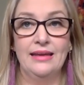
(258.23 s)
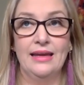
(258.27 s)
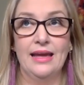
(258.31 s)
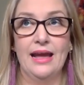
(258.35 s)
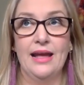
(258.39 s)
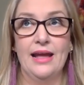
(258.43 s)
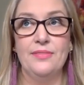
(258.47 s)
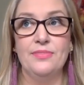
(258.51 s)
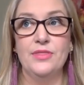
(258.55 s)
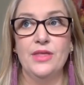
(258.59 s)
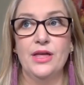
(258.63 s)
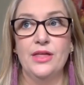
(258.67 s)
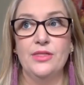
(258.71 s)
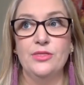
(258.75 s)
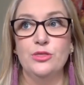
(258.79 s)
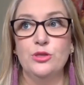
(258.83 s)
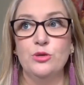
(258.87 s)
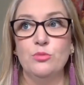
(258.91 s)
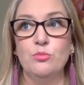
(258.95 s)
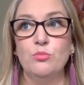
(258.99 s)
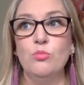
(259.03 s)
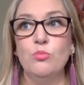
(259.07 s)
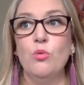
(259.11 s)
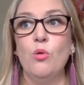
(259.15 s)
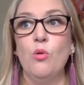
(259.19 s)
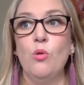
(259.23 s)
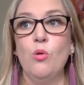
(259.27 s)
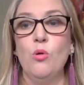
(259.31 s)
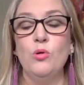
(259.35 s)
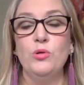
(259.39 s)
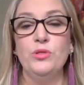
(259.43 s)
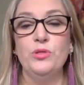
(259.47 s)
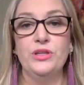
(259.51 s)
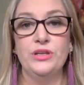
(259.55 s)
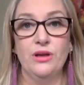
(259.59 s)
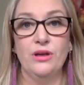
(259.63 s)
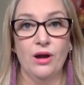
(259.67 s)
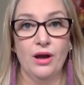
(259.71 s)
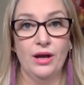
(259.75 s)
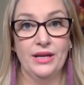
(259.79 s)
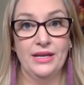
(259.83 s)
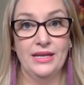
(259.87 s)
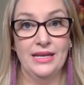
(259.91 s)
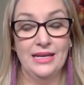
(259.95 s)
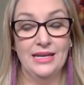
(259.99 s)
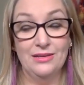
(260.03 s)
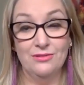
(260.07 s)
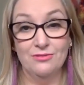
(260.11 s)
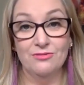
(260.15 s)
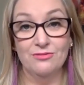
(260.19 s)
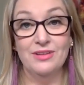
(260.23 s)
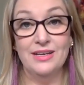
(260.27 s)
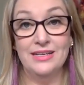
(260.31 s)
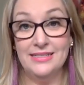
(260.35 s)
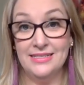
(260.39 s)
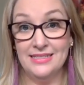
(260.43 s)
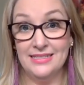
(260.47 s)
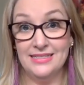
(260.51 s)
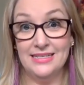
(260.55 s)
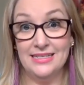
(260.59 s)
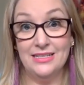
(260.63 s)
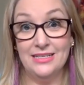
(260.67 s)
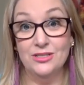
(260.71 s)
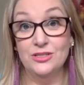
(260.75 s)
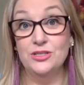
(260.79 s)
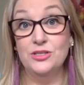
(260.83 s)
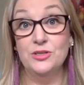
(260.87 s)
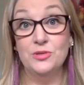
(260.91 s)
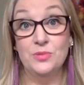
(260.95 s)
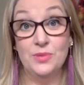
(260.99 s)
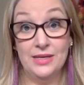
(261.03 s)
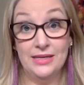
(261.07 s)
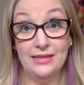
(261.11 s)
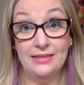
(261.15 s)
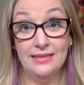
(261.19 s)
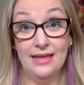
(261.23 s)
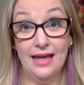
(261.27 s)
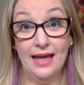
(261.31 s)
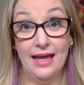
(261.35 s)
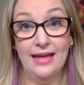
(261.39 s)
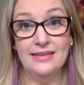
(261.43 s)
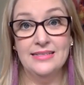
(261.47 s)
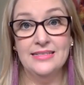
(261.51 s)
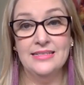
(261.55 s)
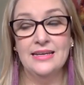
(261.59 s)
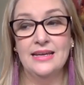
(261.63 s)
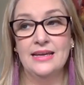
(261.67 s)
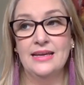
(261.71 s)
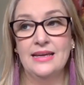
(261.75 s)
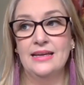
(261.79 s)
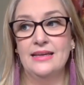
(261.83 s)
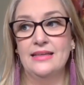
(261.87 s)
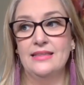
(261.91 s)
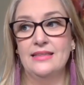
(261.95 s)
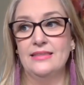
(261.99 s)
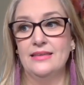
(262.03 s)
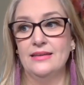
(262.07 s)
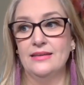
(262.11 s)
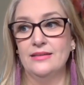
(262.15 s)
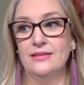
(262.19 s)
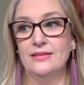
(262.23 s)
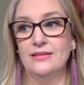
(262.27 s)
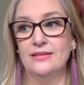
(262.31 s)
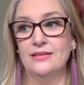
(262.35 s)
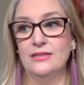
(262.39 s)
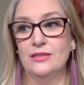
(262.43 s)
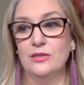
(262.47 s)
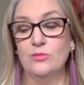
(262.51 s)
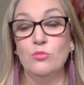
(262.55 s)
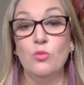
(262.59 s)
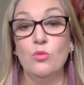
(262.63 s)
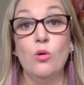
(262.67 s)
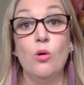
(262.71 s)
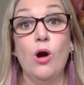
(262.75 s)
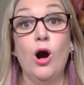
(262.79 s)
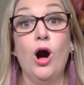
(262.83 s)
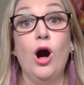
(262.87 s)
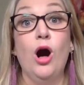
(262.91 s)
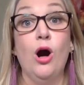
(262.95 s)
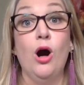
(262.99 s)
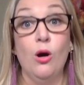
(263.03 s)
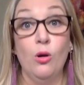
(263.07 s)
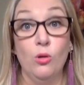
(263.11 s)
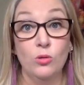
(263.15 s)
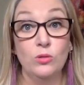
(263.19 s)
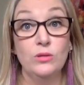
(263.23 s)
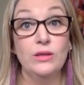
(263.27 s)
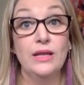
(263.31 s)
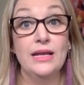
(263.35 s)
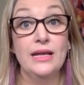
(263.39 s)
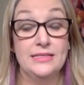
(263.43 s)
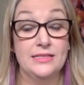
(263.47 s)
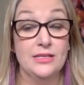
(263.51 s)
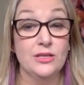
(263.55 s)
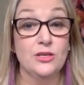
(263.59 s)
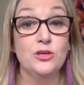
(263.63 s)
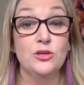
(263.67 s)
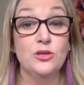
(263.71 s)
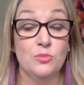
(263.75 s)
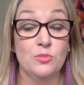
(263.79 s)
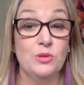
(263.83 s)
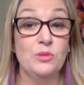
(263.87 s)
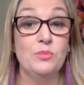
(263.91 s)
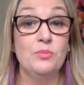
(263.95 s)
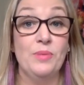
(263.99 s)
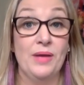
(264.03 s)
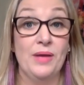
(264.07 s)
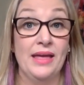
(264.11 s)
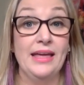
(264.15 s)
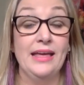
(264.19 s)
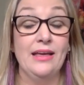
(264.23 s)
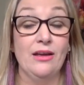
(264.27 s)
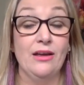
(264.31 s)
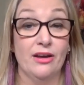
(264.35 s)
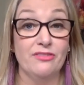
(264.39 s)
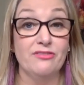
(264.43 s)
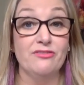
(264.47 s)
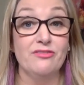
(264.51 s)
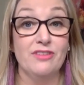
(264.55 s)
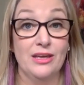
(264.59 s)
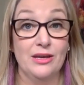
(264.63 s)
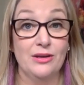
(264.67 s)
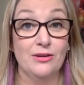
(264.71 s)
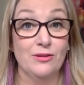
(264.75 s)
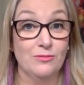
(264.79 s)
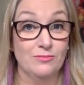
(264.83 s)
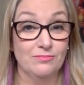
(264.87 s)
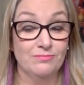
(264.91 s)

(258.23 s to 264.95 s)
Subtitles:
And that the more that I invest in doing that, the more whole as a human being I feel.